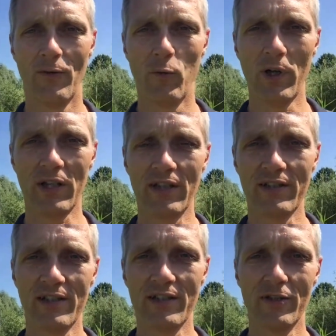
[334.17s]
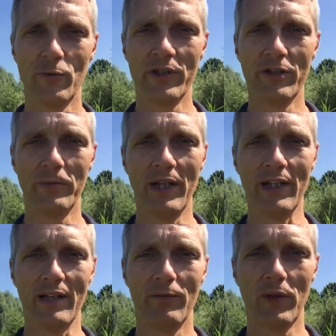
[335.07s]
What decision would you
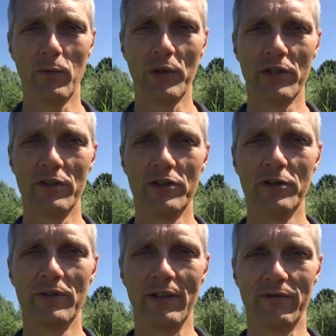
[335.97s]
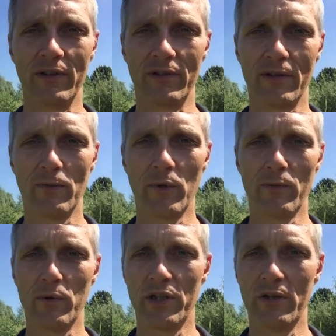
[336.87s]
make? What would you do different, or what
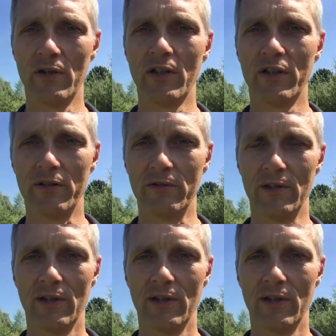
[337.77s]
would you not do